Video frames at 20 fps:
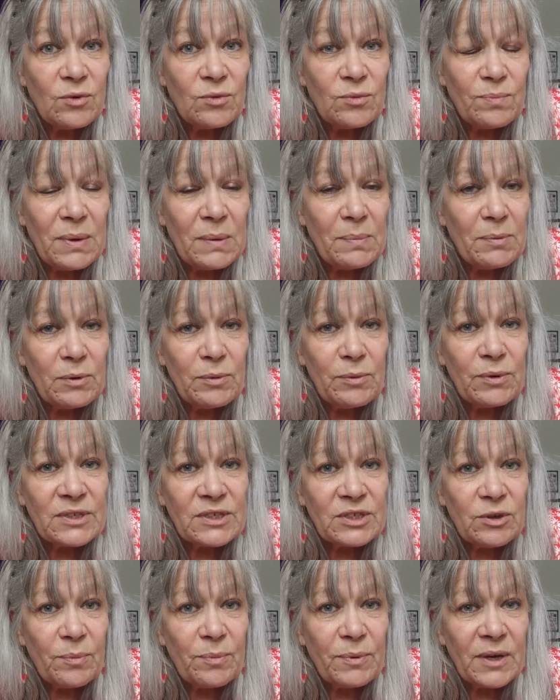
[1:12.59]
people who were
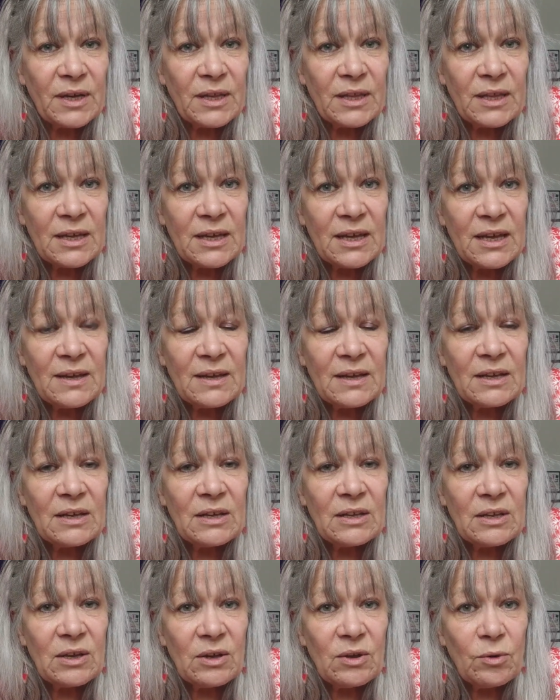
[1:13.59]
stopping at the
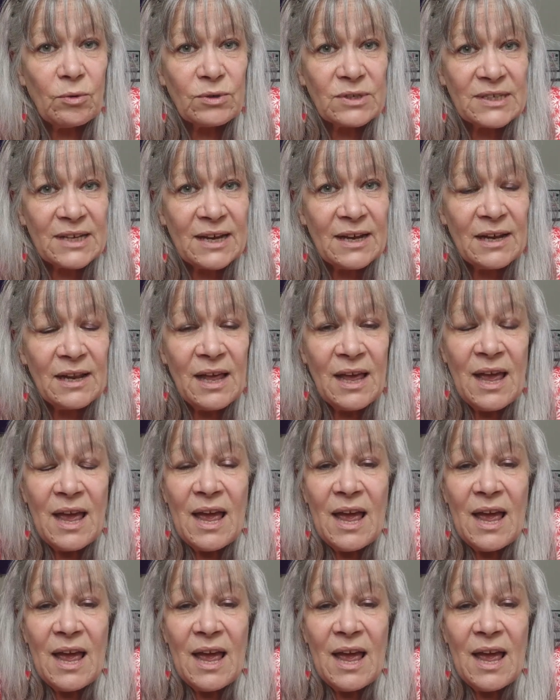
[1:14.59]
hotel,